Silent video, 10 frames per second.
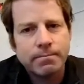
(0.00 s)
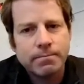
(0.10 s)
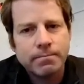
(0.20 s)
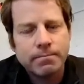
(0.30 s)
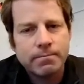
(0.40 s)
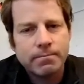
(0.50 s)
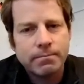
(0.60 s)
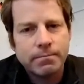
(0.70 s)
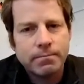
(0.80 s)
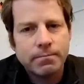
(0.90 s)

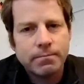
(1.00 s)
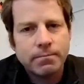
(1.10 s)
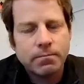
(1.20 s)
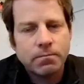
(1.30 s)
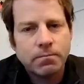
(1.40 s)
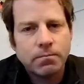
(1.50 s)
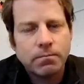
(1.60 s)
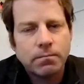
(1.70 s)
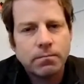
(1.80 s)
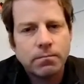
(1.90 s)

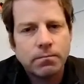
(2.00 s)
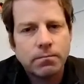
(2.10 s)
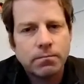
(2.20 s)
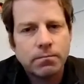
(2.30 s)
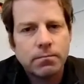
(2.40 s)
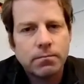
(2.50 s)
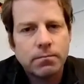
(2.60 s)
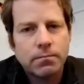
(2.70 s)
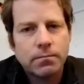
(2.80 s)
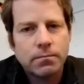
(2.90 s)

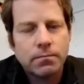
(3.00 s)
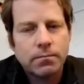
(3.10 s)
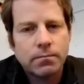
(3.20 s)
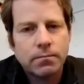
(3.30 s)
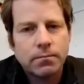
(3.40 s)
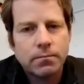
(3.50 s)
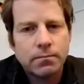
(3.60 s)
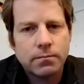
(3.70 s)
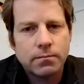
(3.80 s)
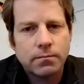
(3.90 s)

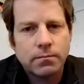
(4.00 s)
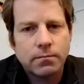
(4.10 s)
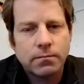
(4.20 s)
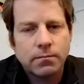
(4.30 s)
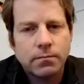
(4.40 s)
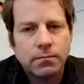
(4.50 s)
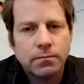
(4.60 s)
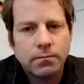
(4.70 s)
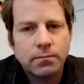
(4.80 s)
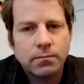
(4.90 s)

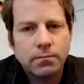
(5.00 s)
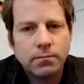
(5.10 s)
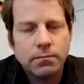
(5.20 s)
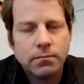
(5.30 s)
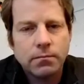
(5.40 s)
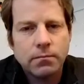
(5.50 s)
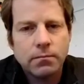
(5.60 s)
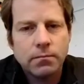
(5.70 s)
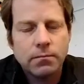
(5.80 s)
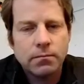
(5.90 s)

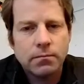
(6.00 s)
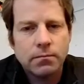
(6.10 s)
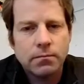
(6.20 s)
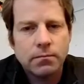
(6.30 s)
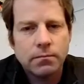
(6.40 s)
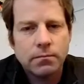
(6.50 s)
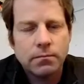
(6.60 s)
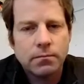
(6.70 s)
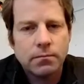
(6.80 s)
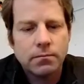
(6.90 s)

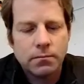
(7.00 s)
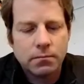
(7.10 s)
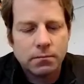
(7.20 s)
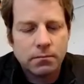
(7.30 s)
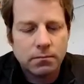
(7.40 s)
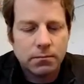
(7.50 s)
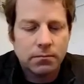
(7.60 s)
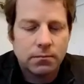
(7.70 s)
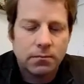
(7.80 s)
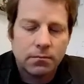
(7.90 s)
(silent)